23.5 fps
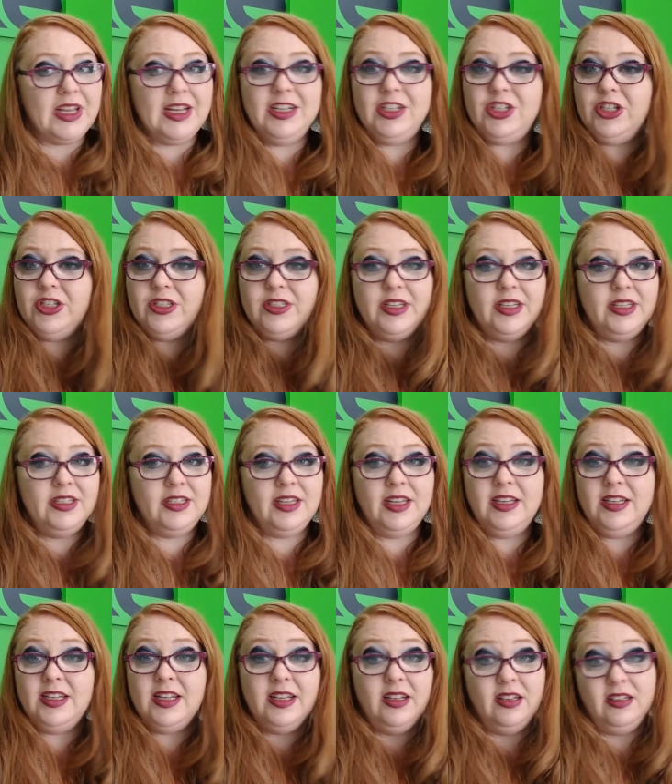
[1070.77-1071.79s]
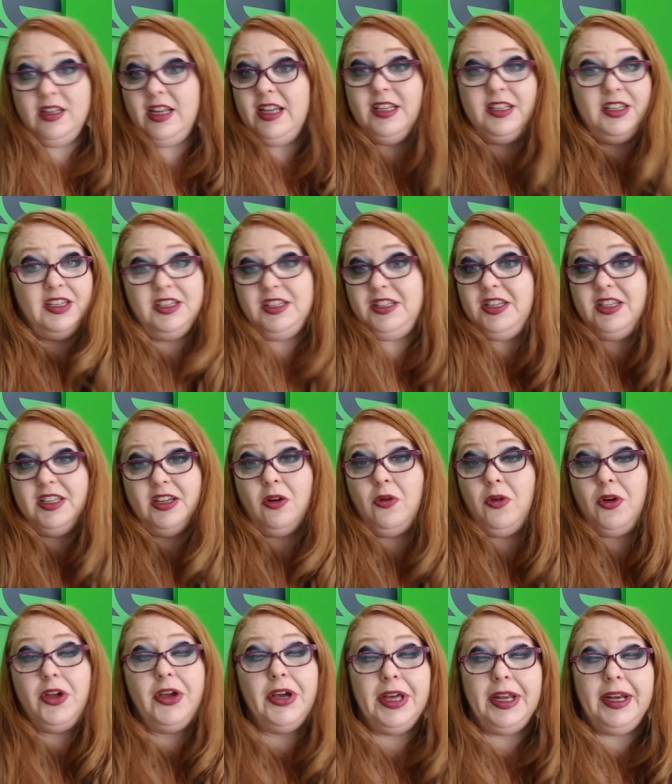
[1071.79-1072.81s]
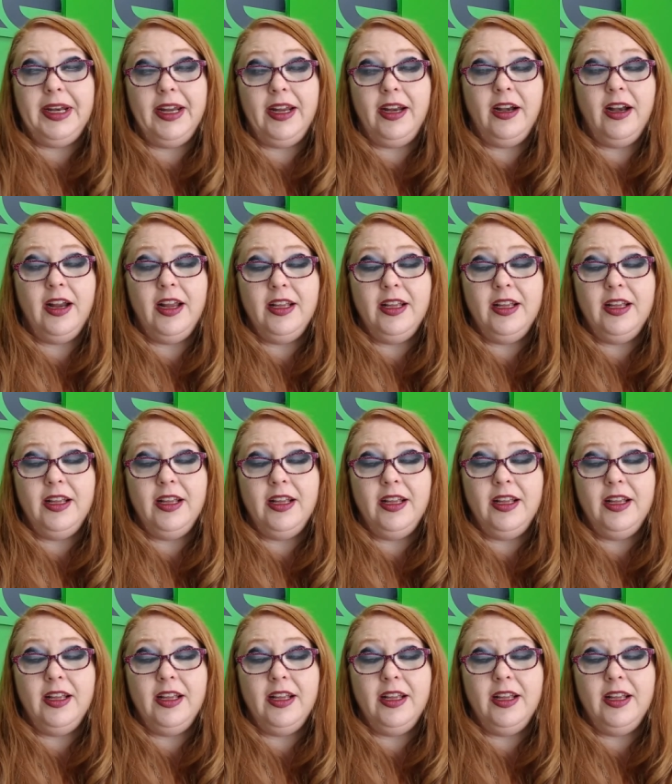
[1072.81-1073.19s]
it just is. It just don't cut it.